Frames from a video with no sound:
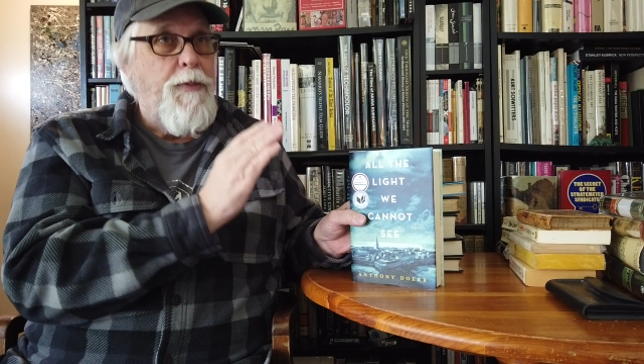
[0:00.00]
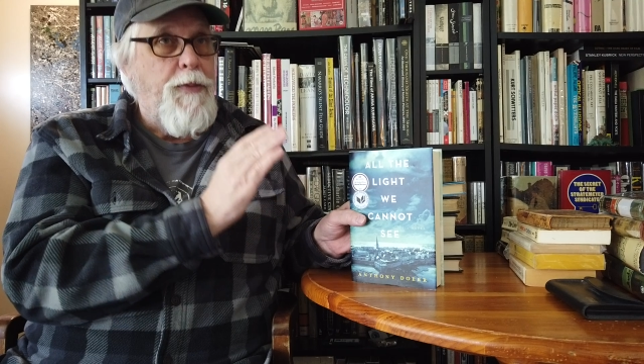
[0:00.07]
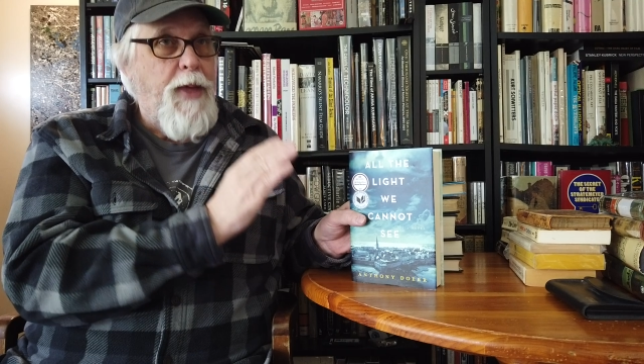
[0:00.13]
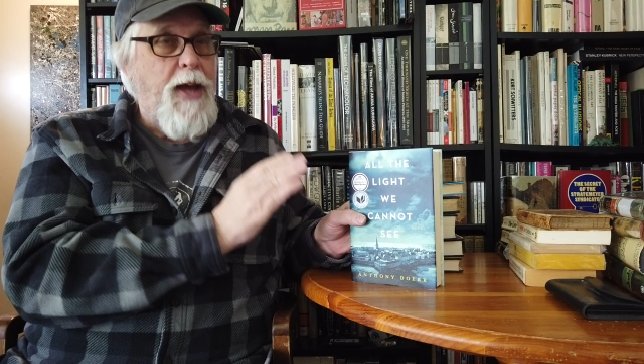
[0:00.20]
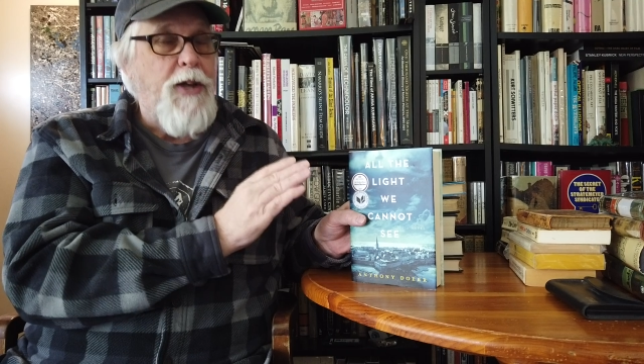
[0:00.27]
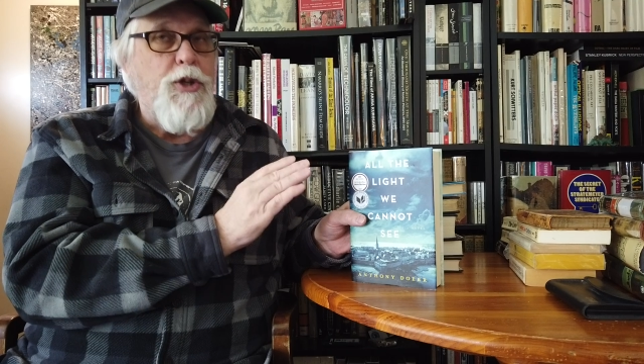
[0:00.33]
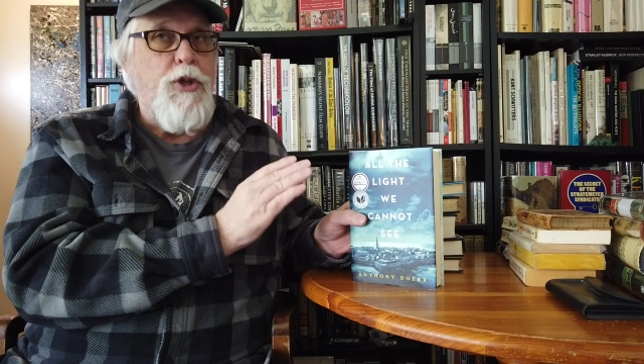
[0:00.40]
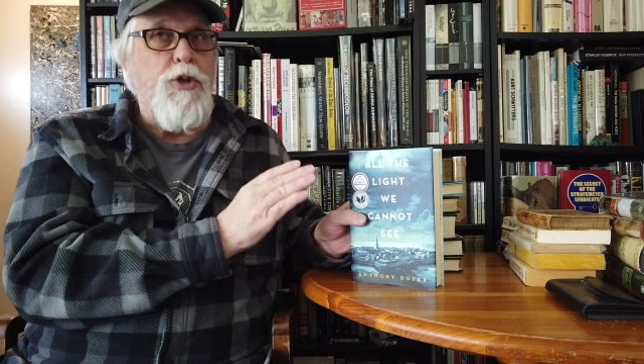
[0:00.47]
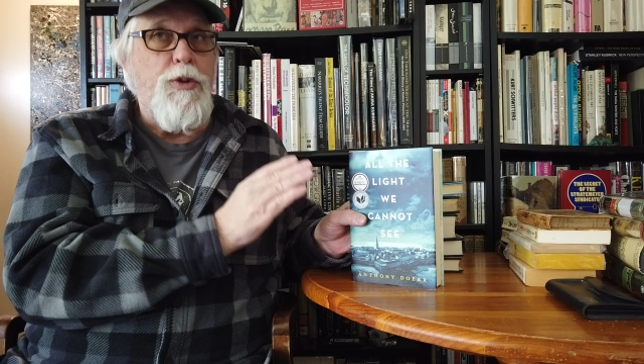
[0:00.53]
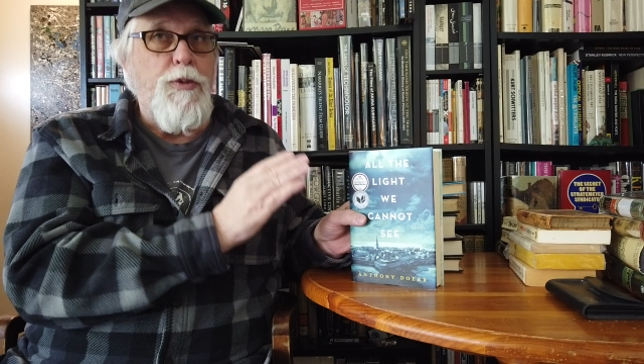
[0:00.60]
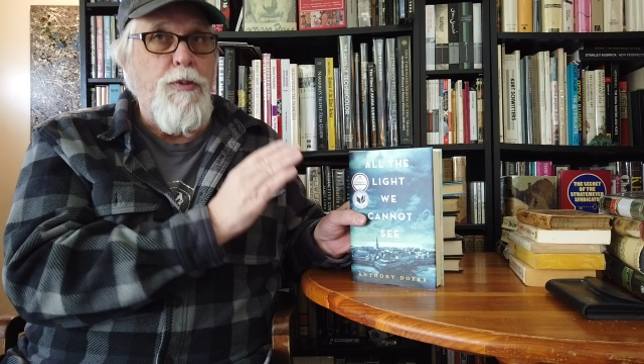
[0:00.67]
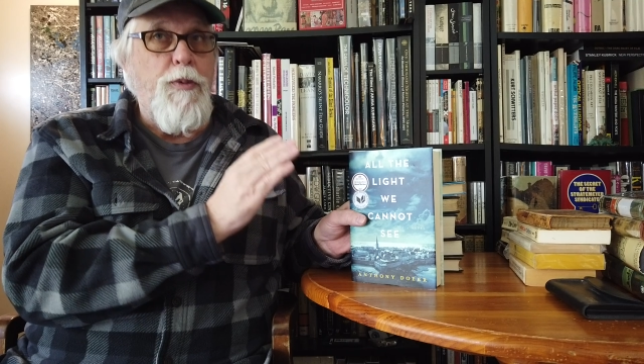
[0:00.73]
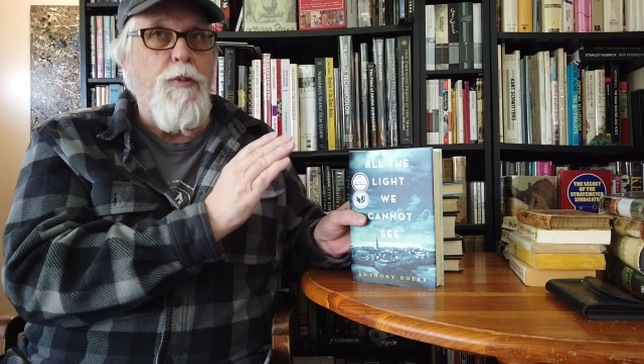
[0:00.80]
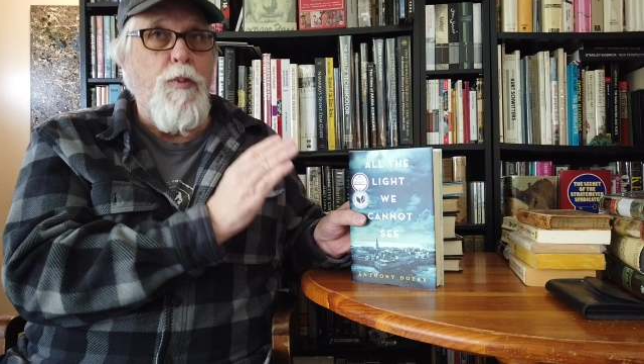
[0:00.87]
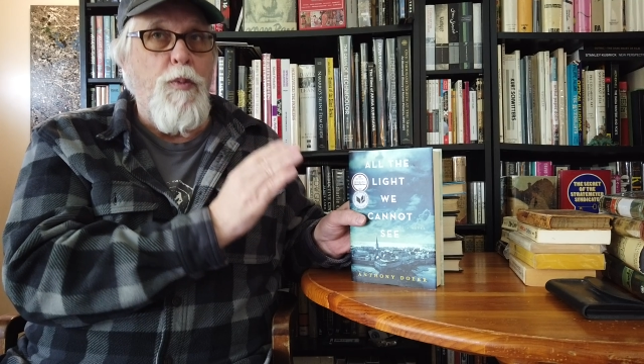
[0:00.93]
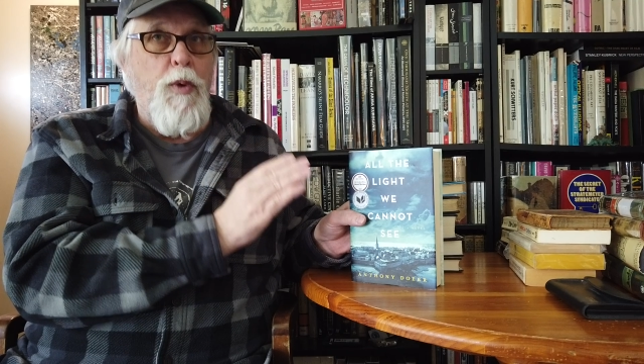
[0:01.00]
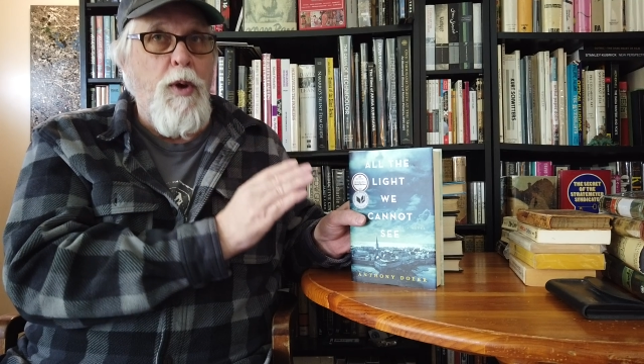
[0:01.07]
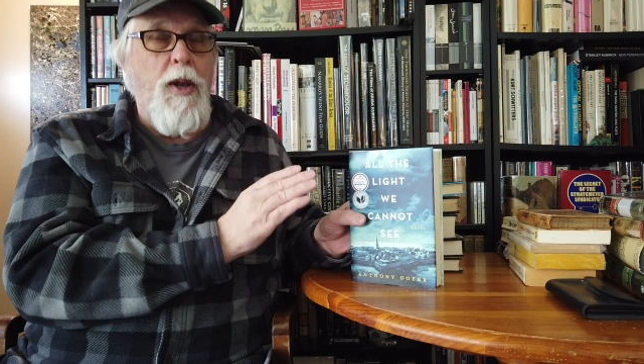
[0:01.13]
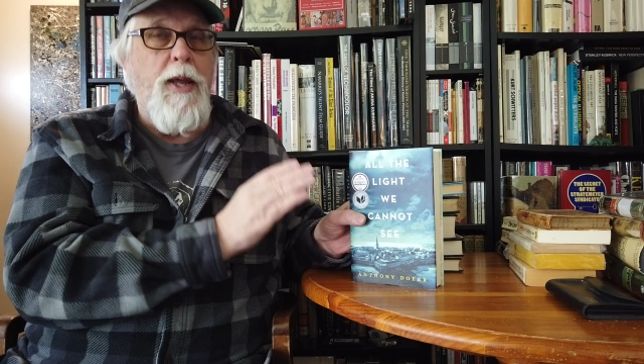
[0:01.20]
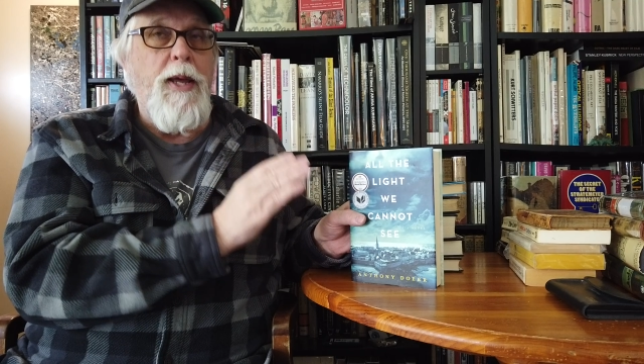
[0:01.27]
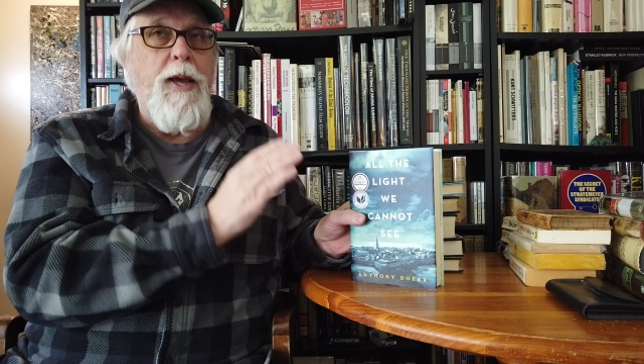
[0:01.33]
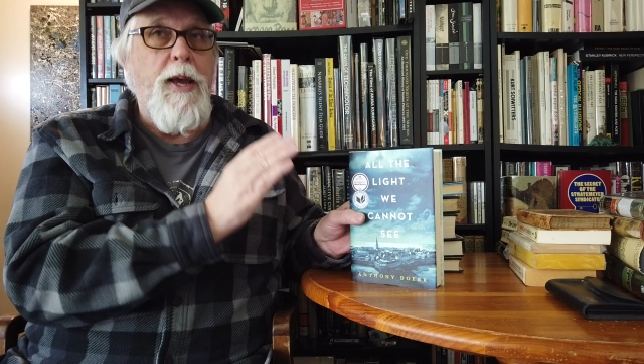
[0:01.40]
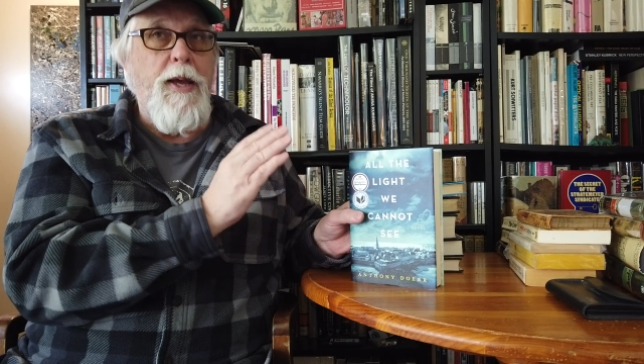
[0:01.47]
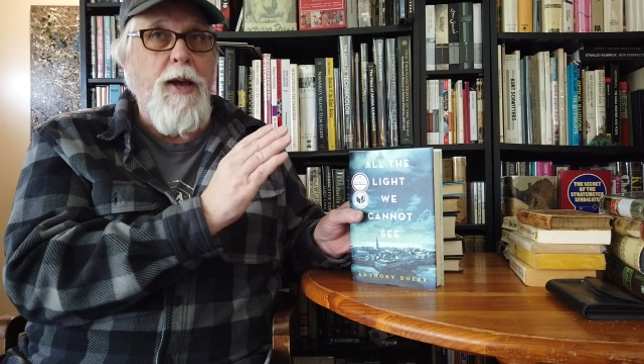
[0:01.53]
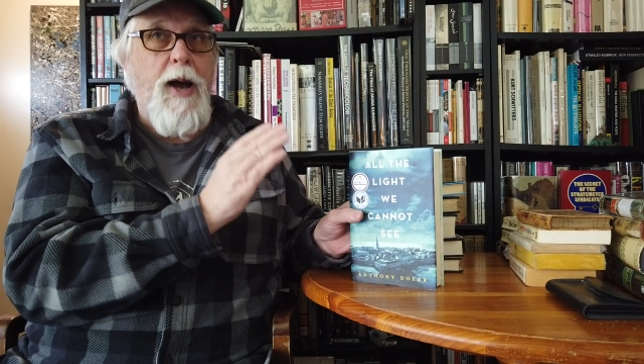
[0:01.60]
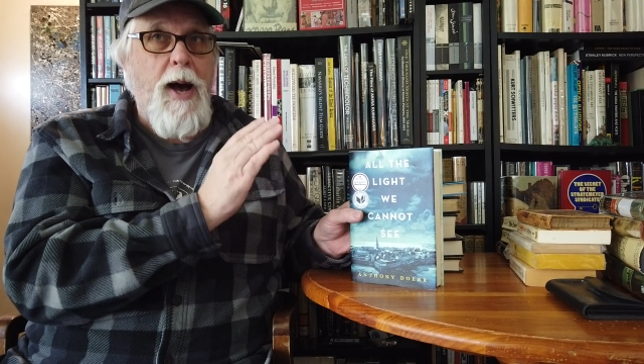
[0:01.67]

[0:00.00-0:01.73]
That just really